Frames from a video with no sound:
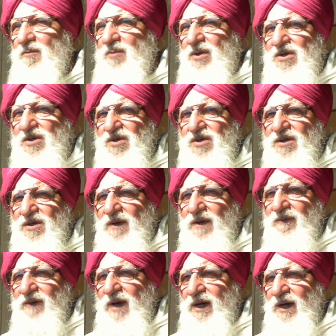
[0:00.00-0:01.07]
princes
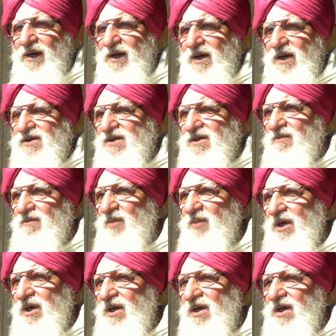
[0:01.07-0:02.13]
of darkness,
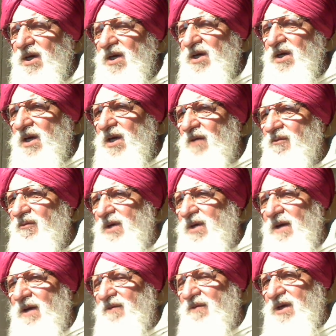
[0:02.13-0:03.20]
but in India we
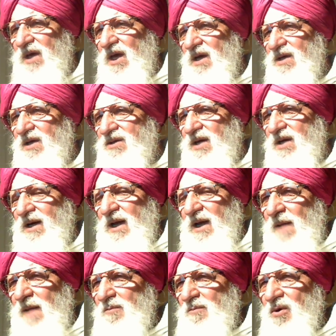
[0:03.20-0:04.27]
have kings and
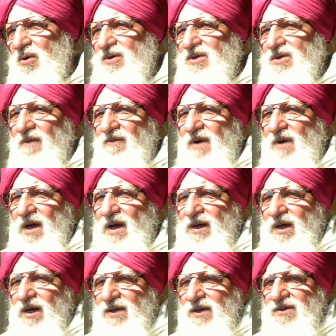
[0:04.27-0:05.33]
emperors of
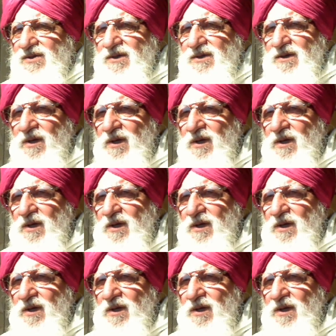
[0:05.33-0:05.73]
darkness.